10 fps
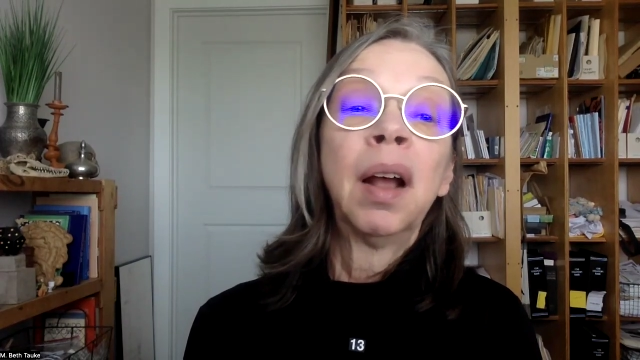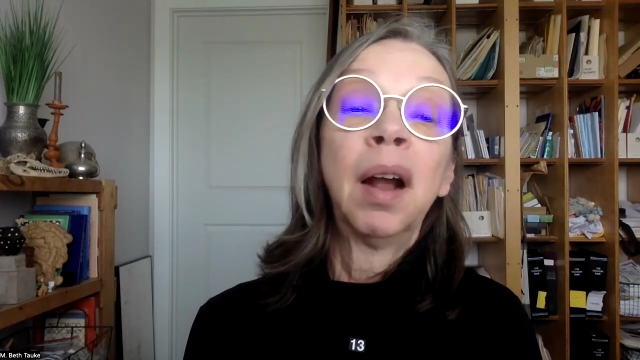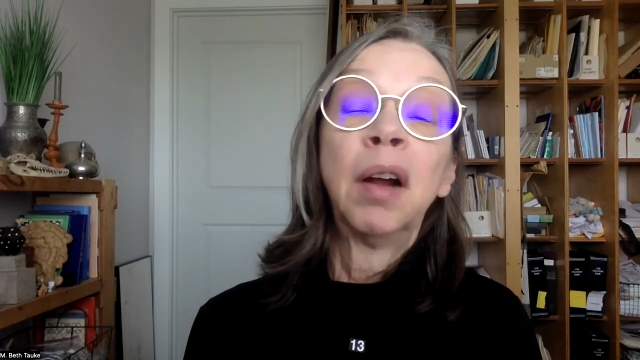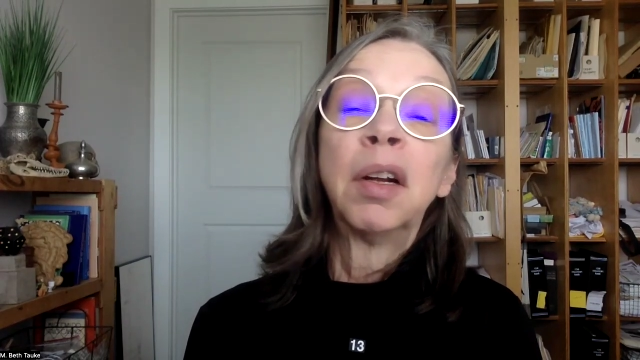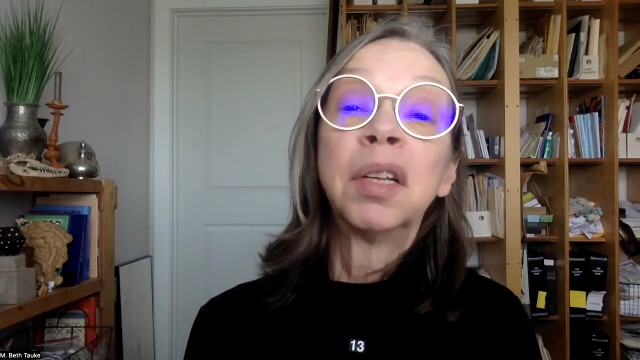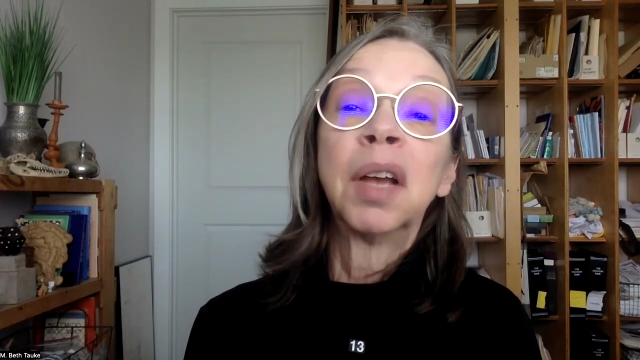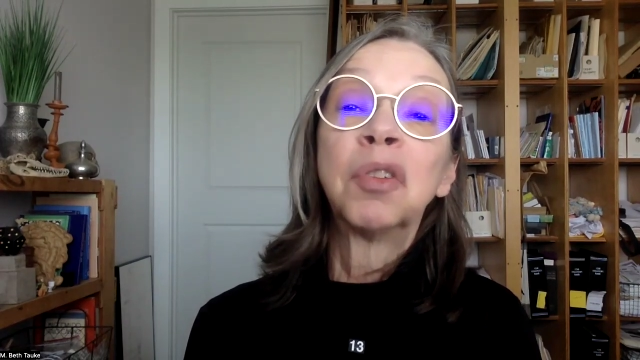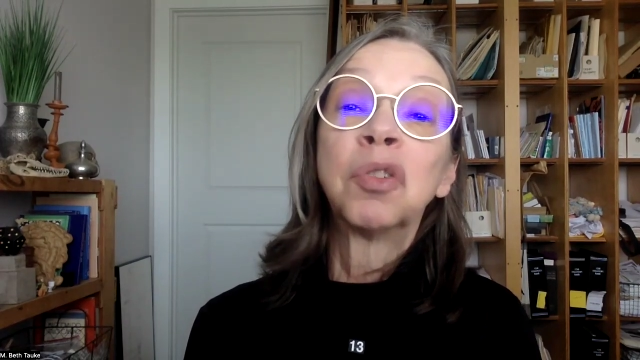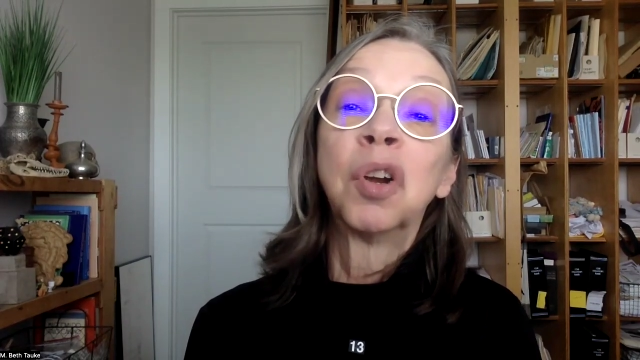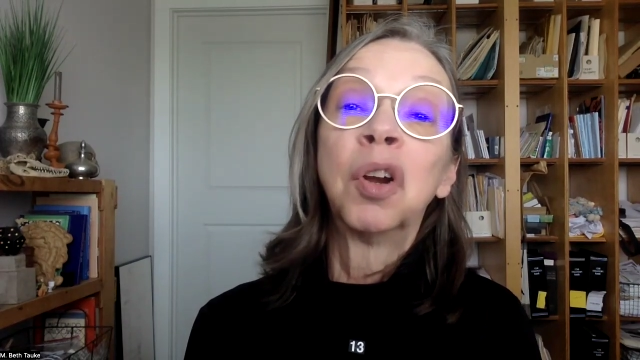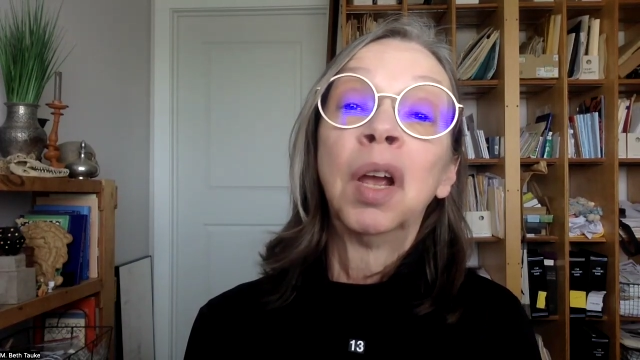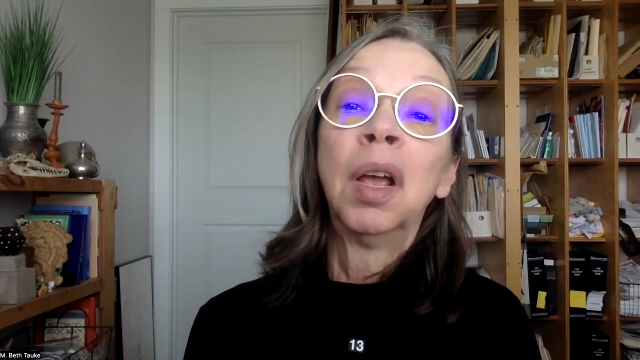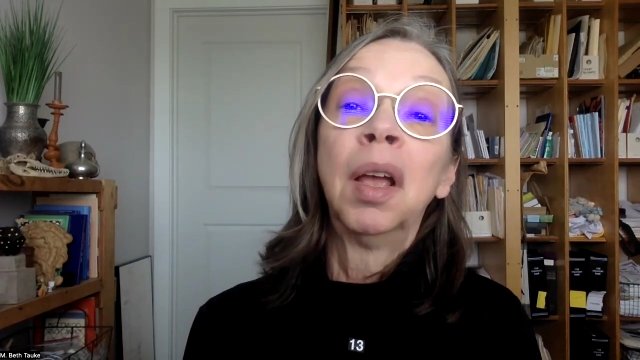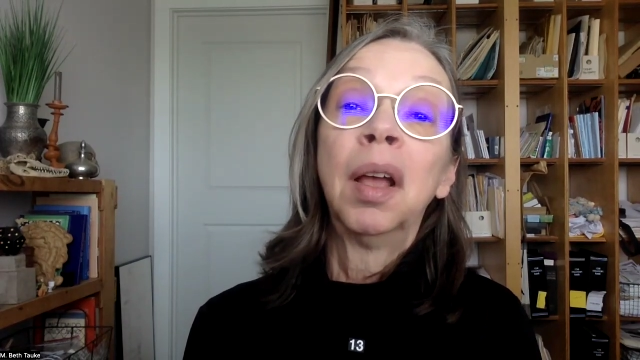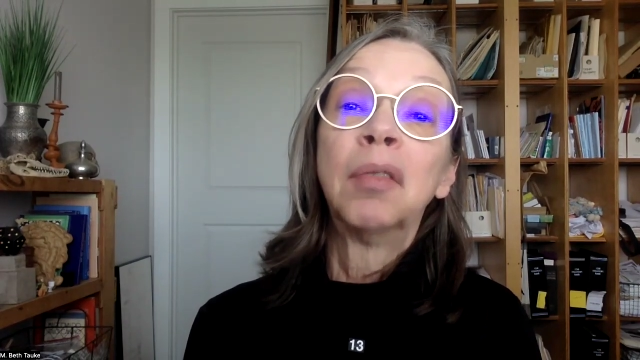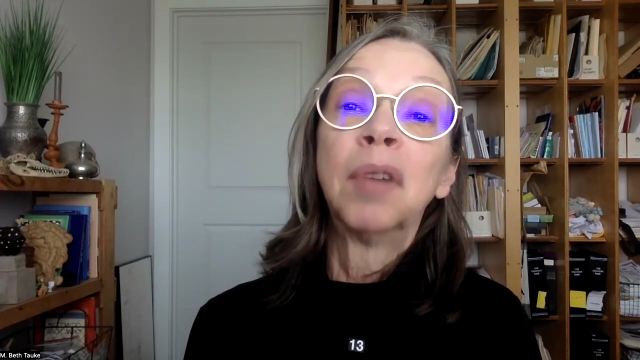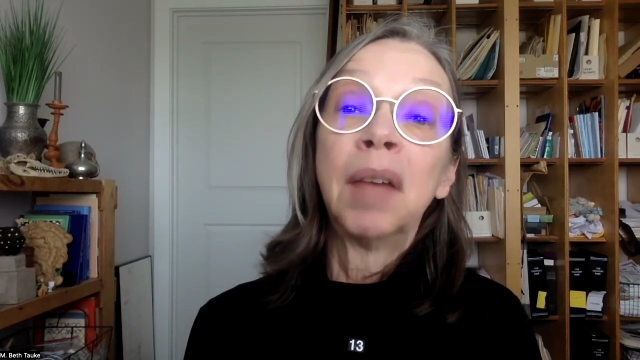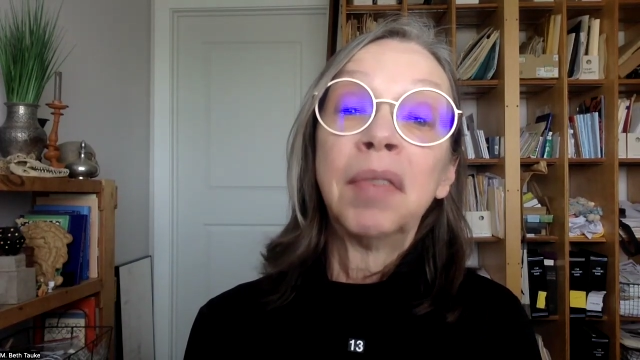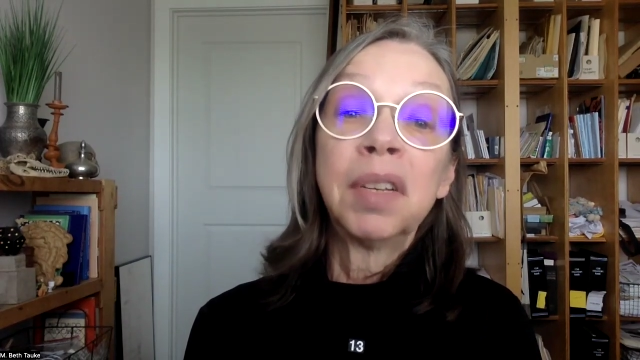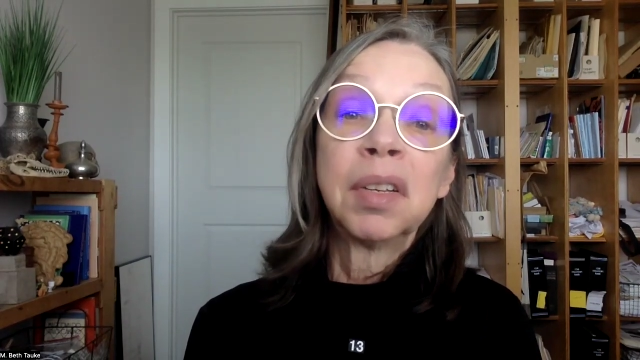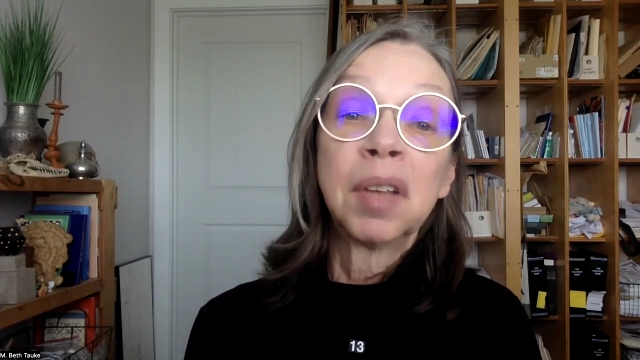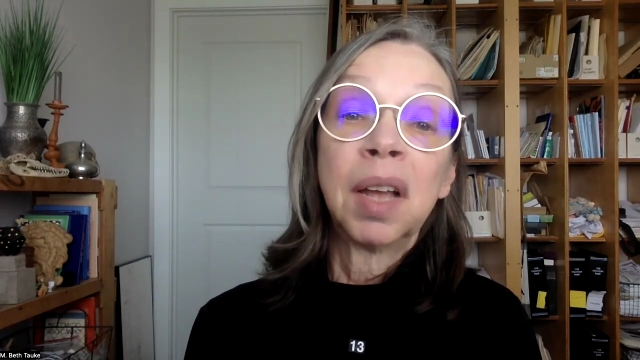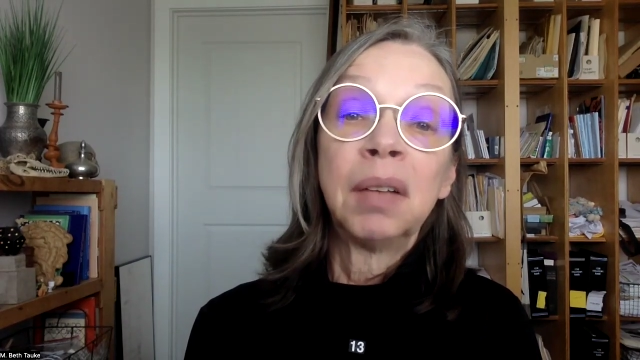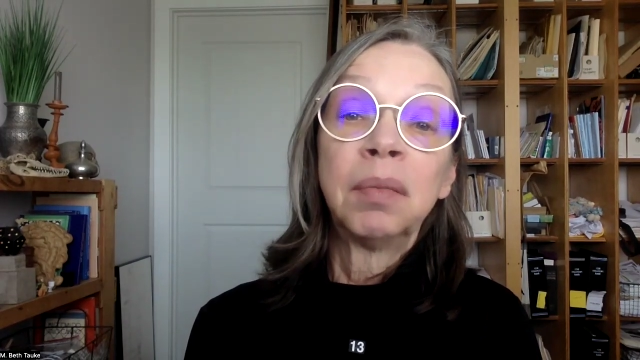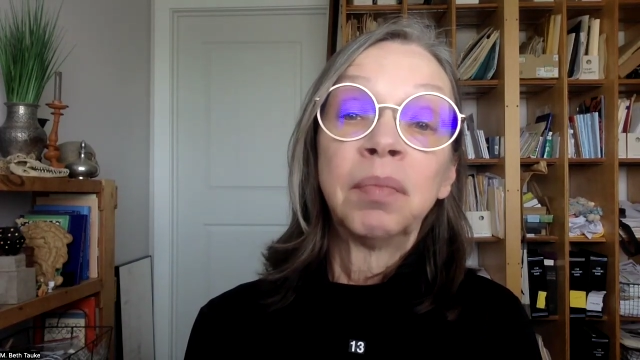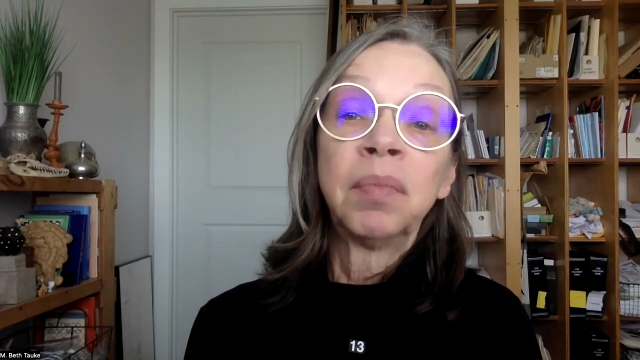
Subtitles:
architecture, and graphic design.